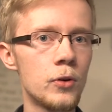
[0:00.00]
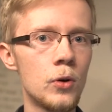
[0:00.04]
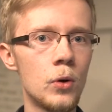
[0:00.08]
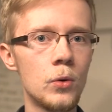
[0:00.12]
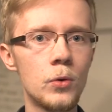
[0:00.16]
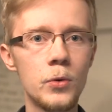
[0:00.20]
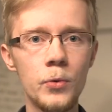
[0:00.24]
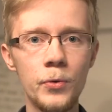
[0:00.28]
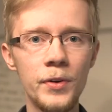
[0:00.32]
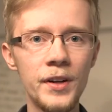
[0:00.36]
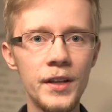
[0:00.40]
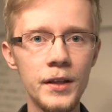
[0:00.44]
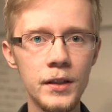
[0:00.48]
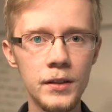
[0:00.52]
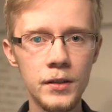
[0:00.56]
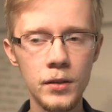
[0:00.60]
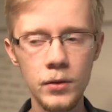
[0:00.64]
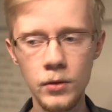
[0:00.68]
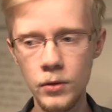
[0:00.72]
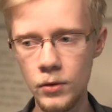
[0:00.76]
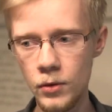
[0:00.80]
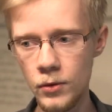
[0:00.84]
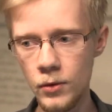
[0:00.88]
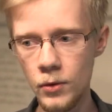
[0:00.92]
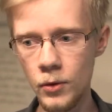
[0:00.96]
concrete,
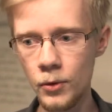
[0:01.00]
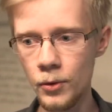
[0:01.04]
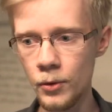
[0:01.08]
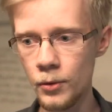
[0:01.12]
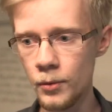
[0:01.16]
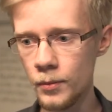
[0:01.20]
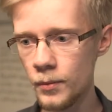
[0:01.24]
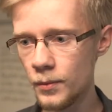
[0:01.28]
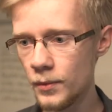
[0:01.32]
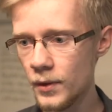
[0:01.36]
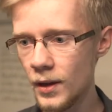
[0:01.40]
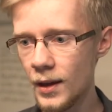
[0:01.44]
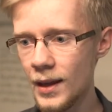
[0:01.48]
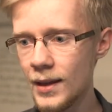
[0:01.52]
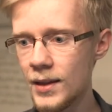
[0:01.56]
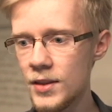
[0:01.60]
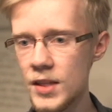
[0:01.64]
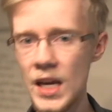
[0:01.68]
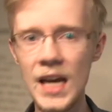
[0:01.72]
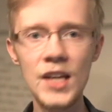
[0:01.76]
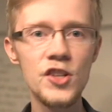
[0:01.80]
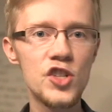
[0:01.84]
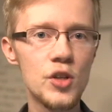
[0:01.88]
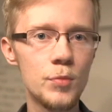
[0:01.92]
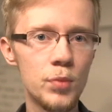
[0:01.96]
or
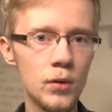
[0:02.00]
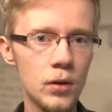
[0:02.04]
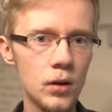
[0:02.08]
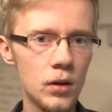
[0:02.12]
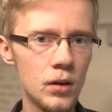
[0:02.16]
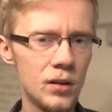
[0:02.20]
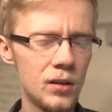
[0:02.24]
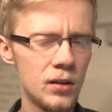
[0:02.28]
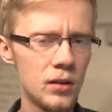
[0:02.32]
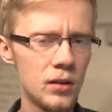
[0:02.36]
tangible.